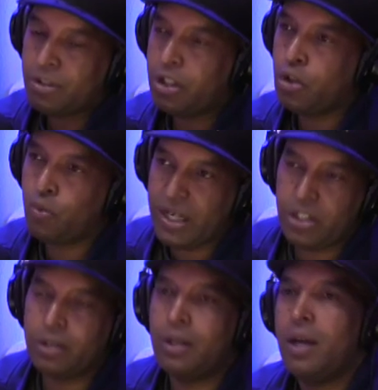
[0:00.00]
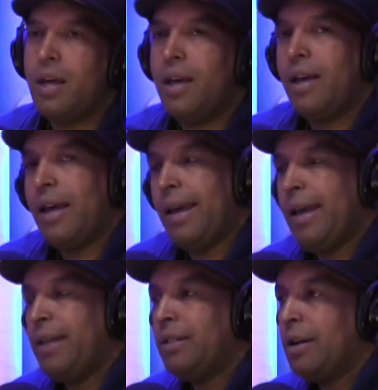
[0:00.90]
a situation, mm-hmm.
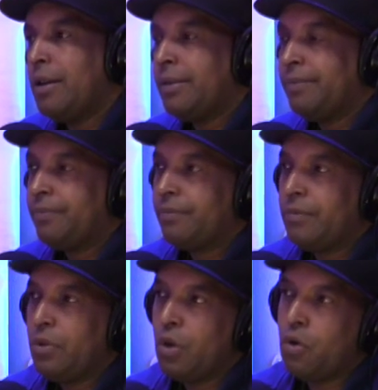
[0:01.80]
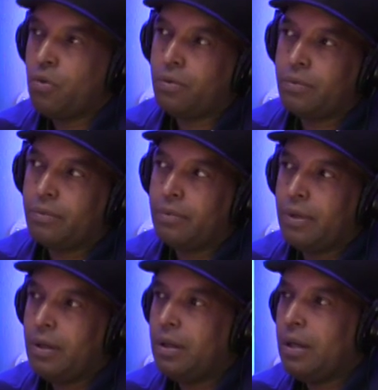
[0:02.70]
and um, you know,
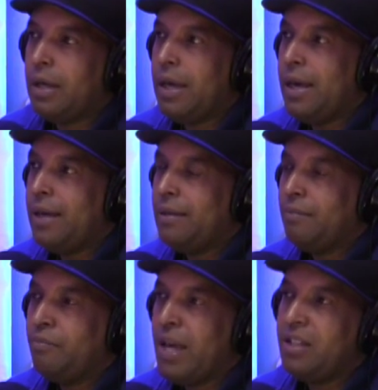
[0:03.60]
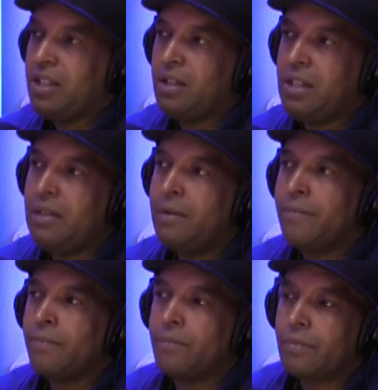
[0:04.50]
and basically,
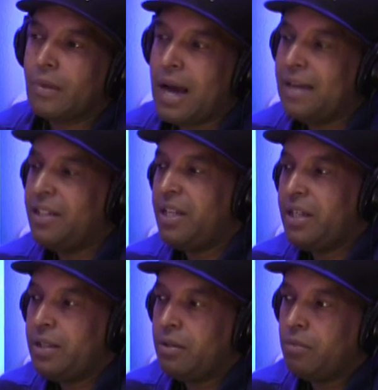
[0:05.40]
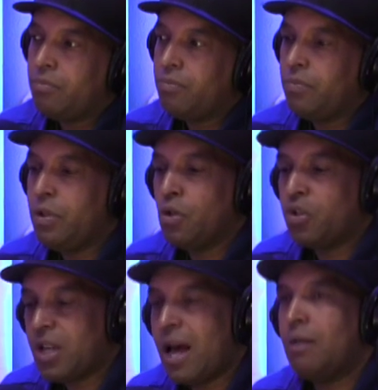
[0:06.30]
I did you know
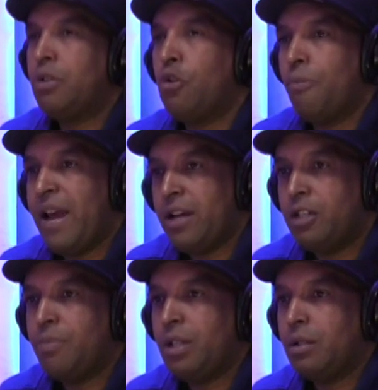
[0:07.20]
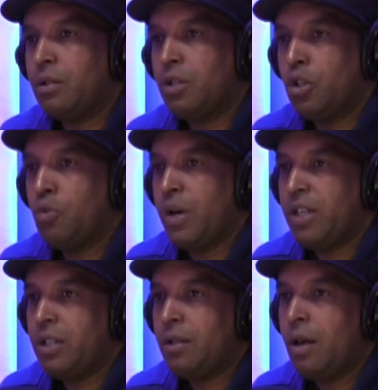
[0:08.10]
sign them to a management
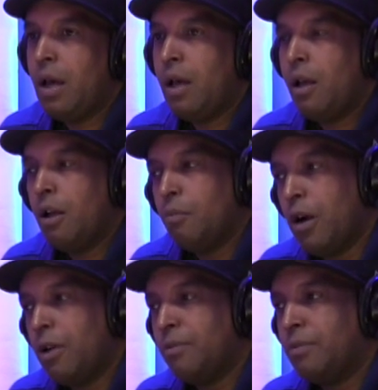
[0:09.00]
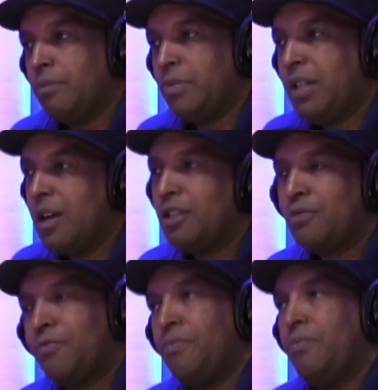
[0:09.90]
situation but because of